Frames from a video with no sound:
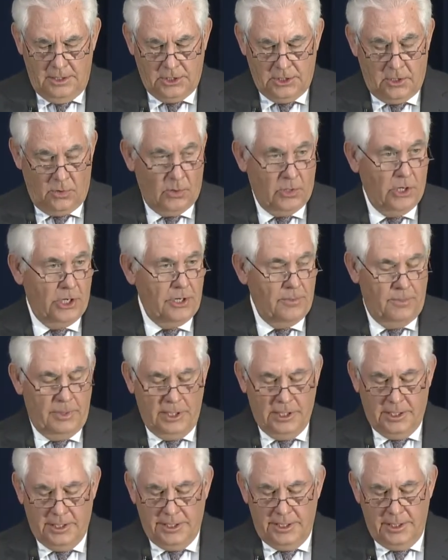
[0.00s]
So we're going to
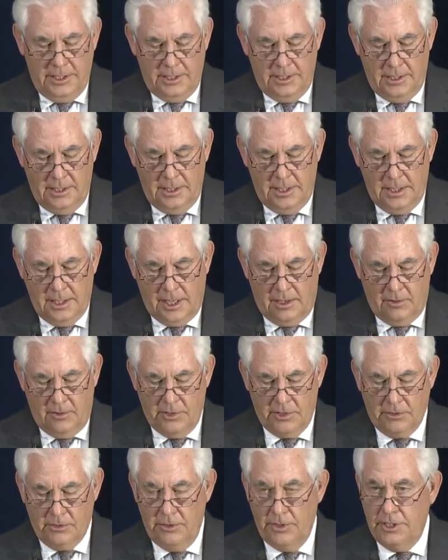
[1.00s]
build our
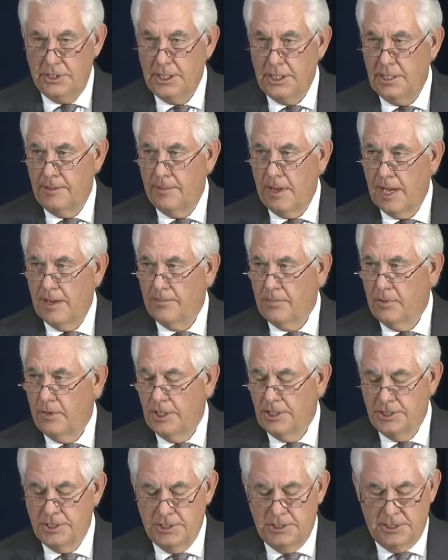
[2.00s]
recruiting team
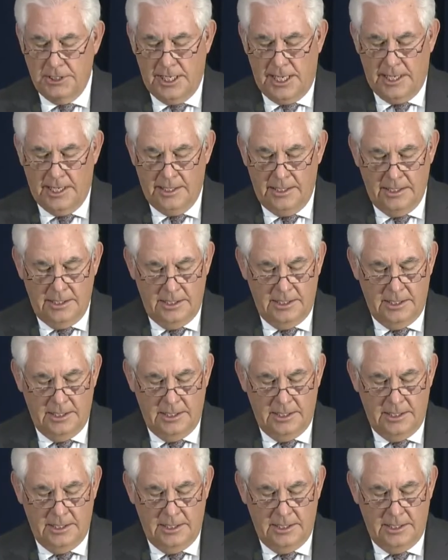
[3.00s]
operations out